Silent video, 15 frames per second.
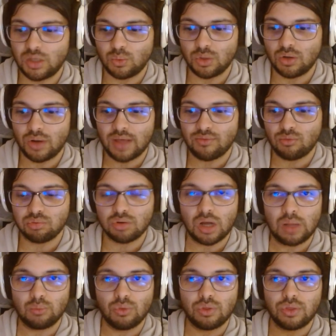and we don't have a
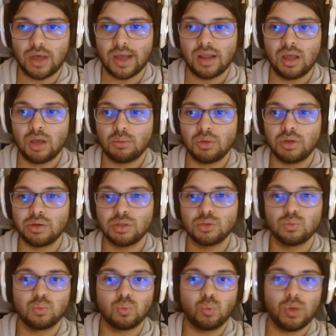problem with that because
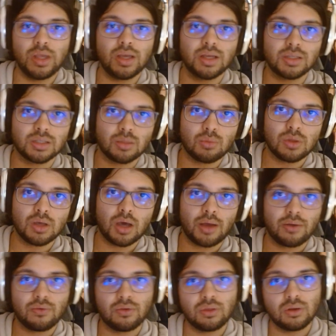we get something out of it,